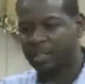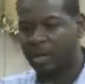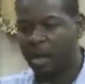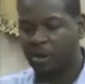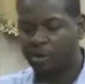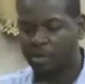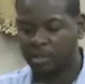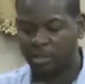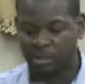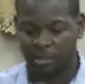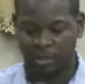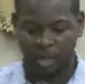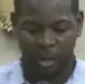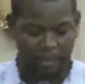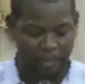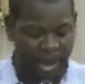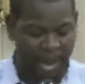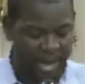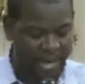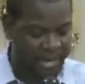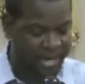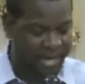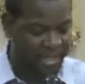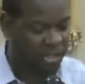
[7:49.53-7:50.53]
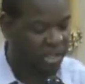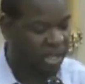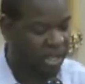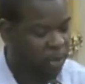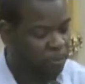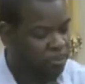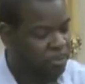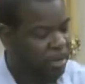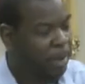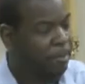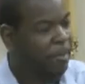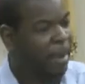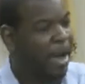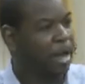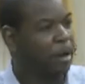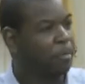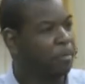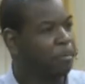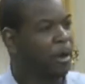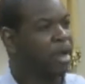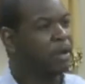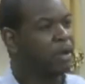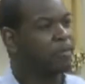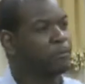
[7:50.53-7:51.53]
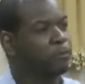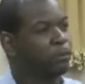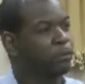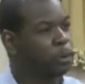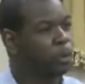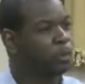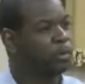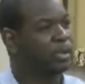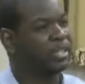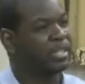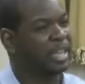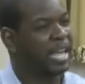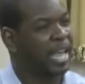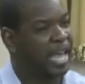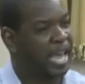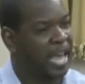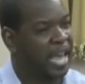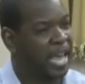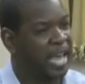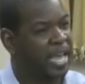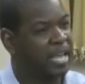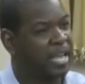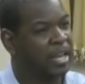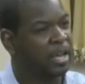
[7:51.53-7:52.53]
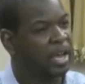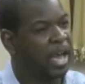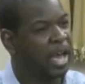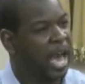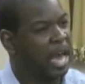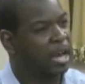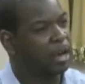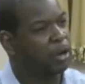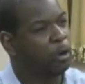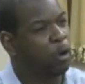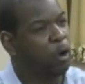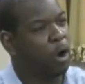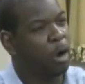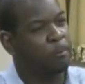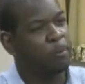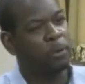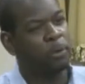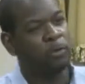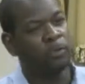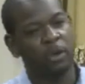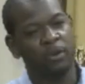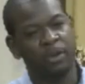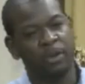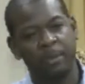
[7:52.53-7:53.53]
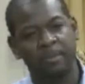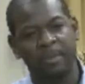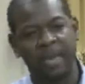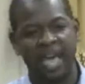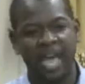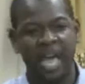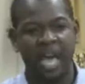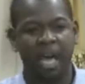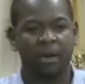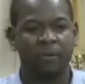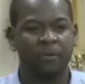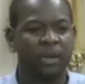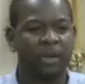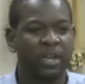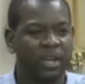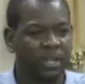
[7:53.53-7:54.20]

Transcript: talk to somebody that tells me about a breakthrough that they had, how the Lord moved on their behalf,